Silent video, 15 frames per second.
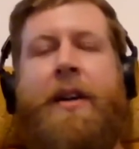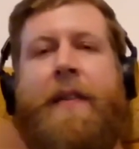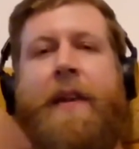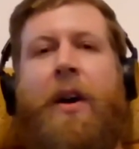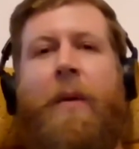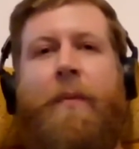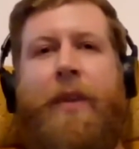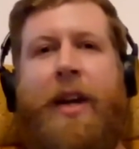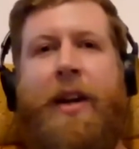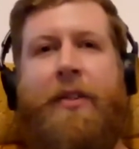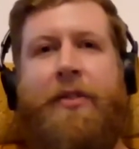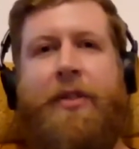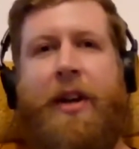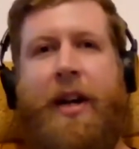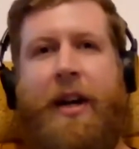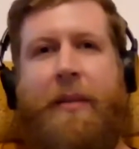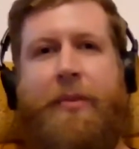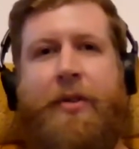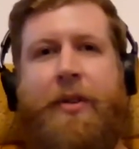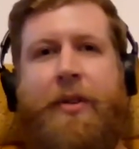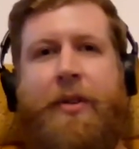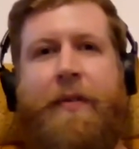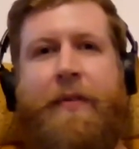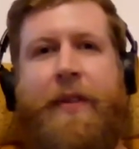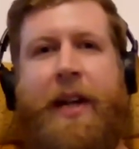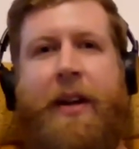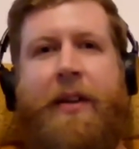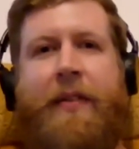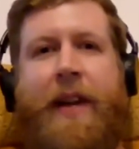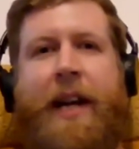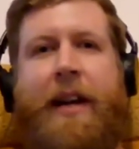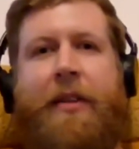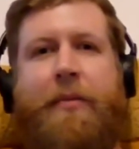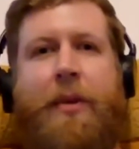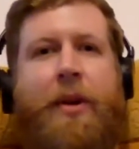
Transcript: the obvious uh, sort of thing you think is